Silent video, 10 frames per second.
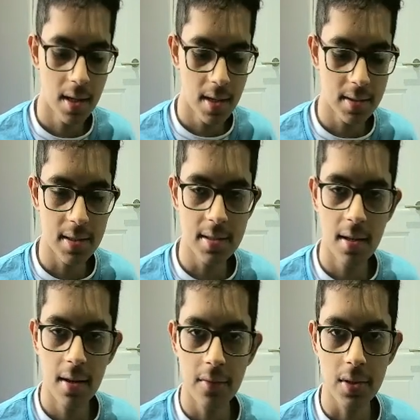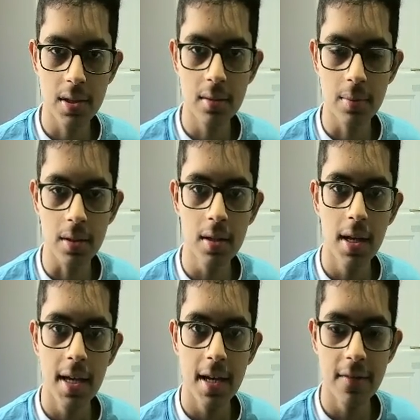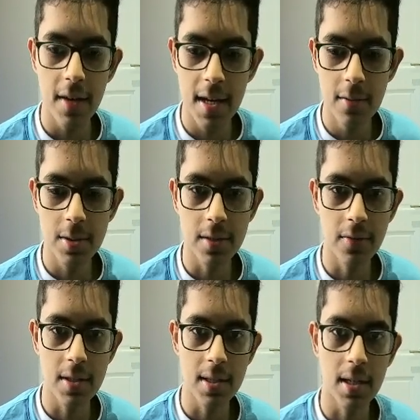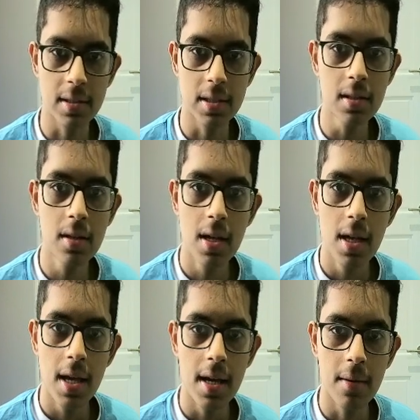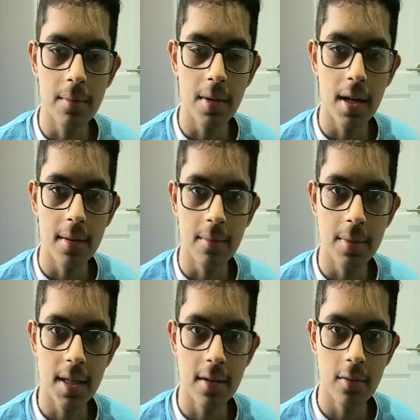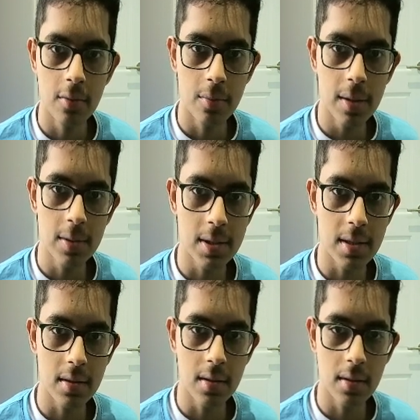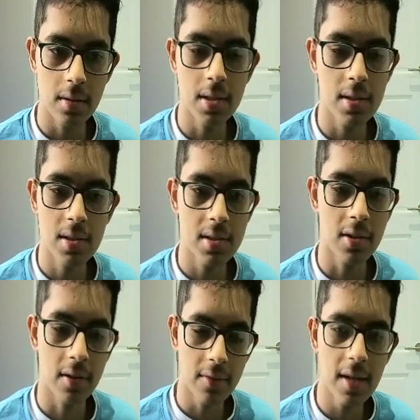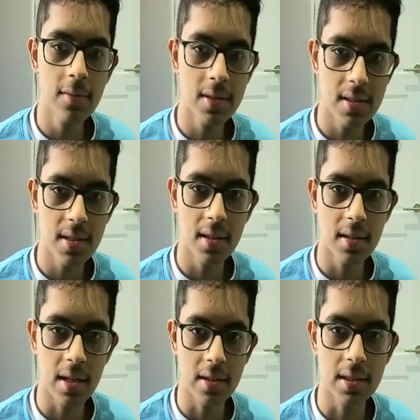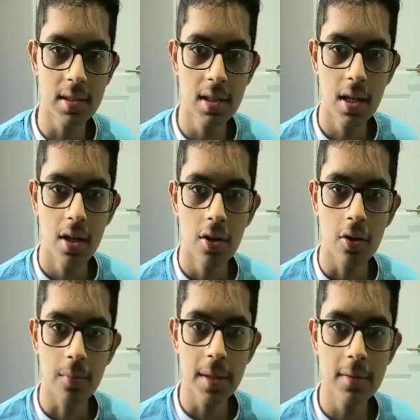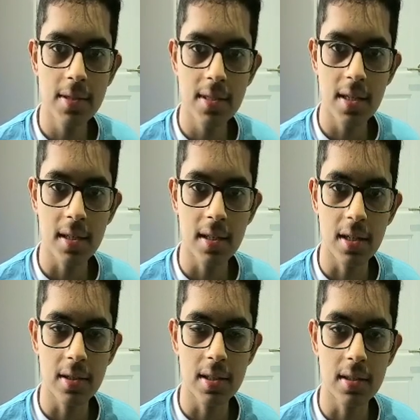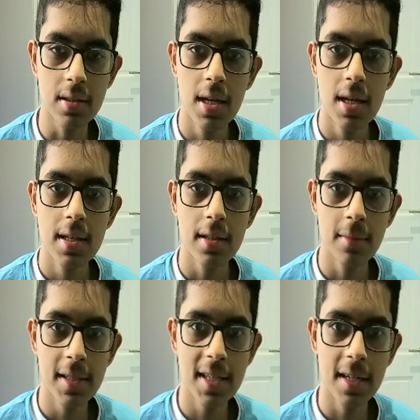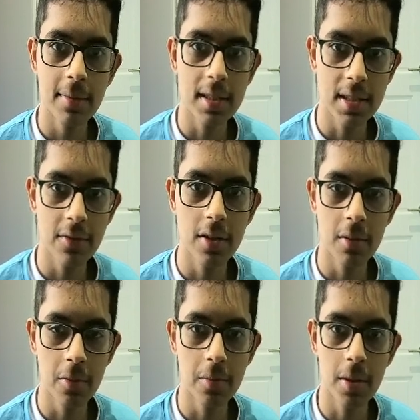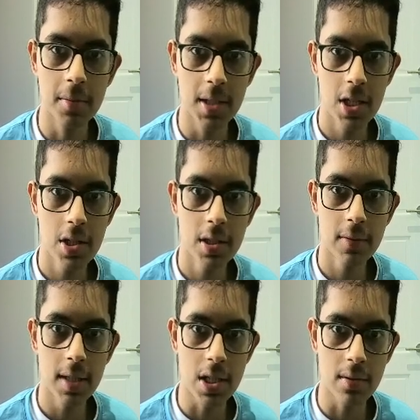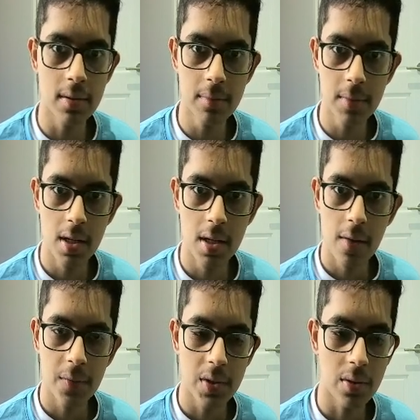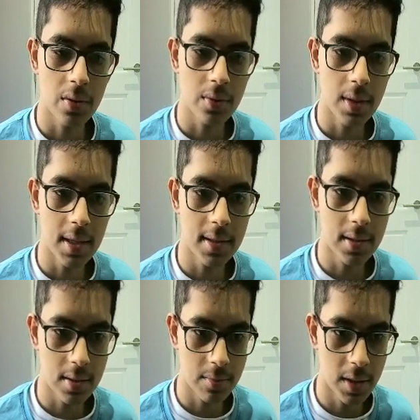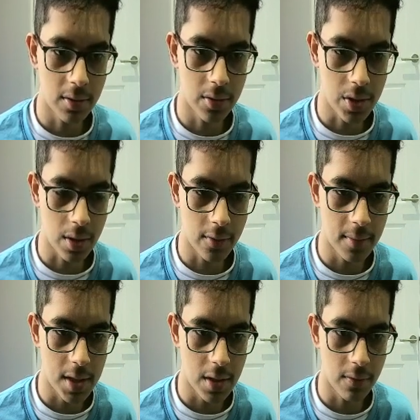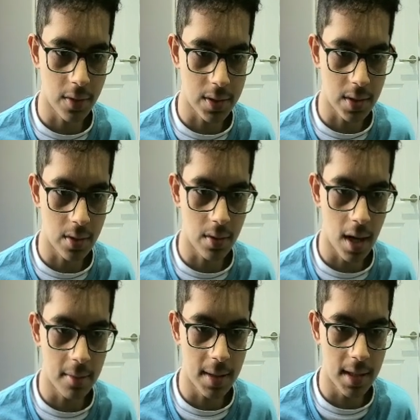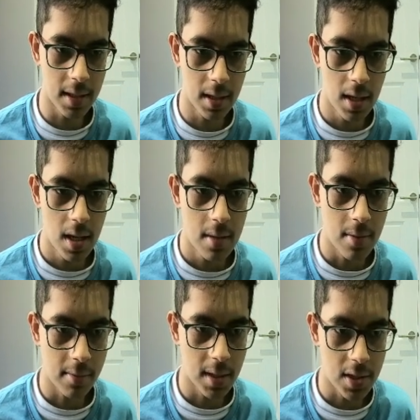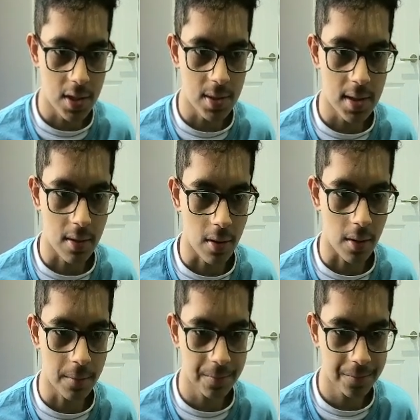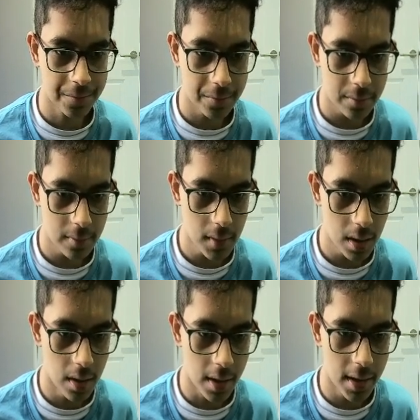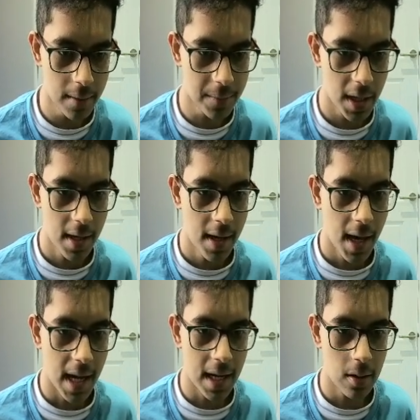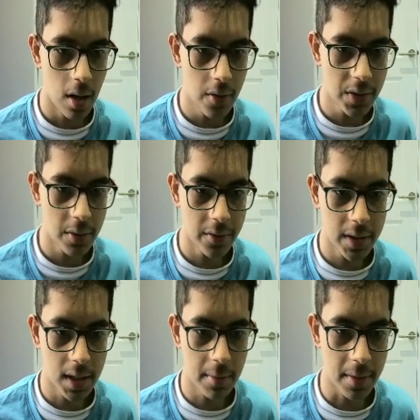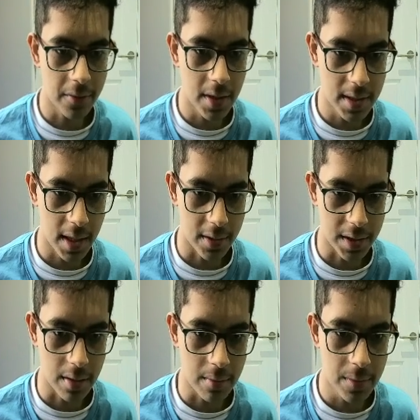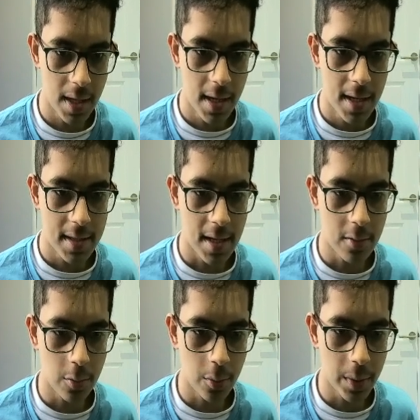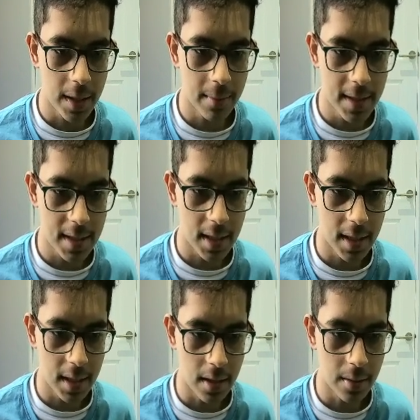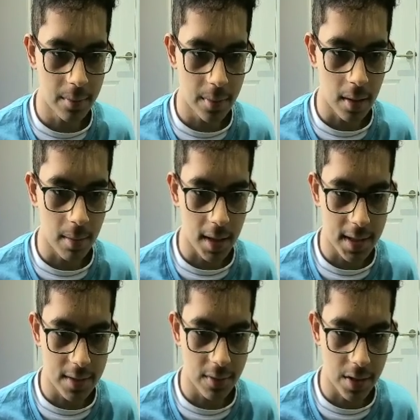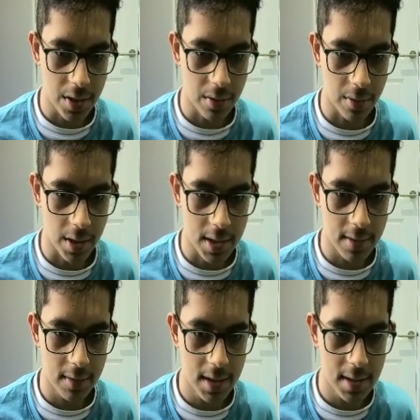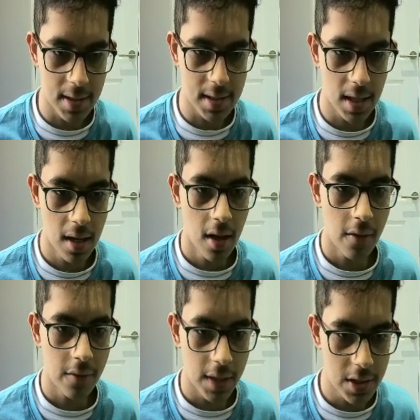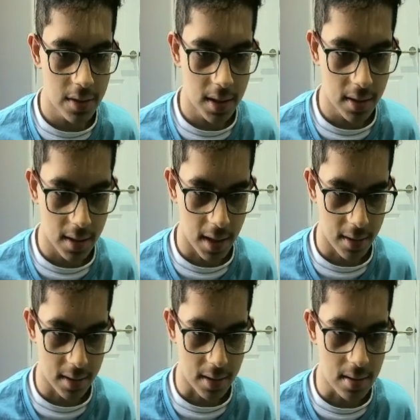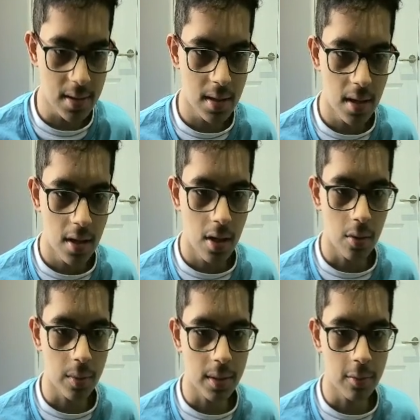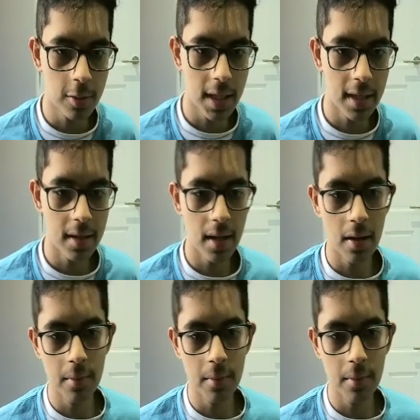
Since, for example, if A was the first character, but then B was if A was the second character, or B was the second character, there would basically be a different number of permutations for each of them. So that is pretty crucial information for us to know how many permutations there are. Okay, and now after we've determined the first character, then we can basically apply this function recursively, since for each of the other characters, we can